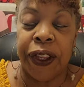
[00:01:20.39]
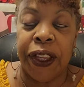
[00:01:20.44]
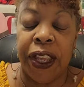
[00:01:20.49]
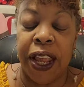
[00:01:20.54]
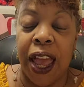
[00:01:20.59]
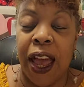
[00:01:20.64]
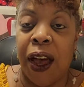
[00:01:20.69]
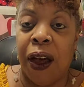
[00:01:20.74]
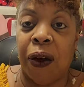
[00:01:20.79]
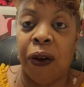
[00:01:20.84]

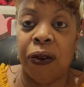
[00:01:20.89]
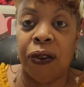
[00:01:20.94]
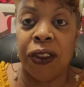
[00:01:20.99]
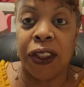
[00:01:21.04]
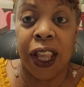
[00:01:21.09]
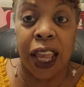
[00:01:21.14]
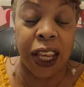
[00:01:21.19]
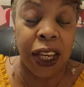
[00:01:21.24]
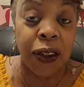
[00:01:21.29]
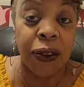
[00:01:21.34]
Now,
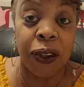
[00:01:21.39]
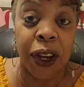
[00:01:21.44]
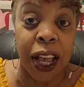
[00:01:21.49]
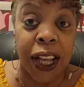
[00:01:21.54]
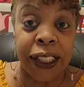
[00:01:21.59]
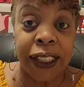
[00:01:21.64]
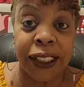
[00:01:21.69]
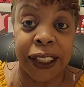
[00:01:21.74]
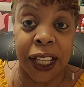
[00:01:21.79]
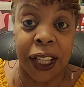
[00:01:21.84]
they do
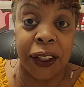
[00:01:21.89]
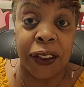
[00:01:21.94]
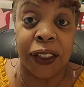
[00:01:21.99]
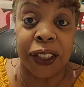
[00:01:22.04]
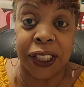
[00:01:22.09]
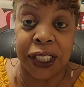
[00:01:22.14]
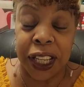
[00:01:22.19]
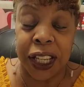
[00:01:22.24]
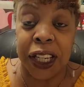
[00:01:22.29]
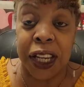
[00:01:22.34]
not sell
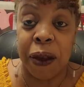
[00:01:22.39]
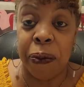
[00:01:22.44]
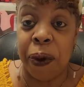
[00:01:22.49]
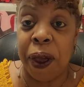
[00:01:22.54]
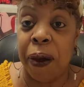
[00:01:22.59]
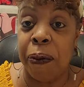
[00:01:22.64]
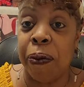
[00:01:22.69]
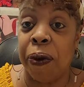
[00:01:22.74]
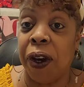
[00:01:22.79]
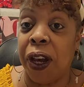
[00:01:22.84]
the Sunday
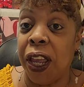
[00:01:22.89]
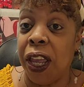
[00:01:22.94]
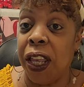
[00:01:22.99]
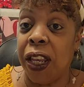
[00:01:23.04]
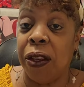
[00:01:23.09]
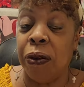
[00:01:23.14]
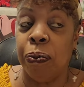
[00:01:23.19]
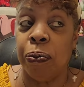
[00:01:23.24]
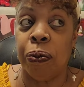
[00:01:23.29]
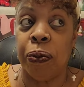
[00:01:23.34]
paper
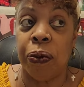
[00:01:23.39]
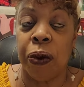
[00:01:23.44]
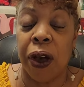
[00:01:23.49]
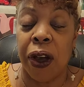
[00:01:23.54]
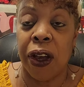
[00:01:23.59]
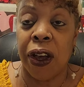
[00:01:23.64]
in